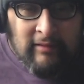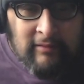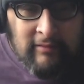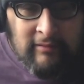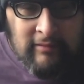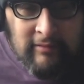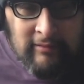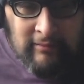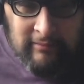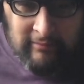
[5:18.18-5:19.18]
Does it say
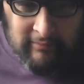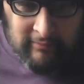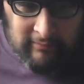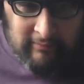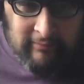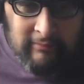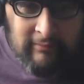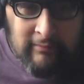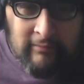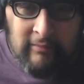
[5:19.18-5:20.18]
that like we can't even
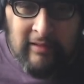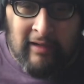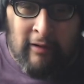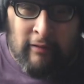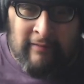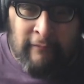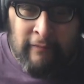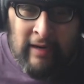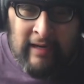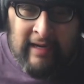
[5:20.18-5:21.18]
remember? Oh
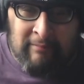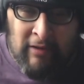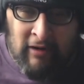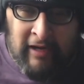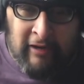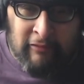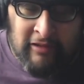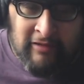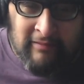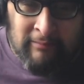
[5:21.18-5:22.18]
fuck, Marcus,
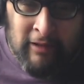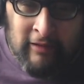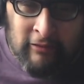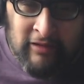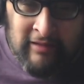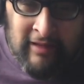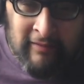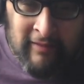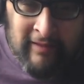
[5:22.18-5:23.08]
Marko Stunt.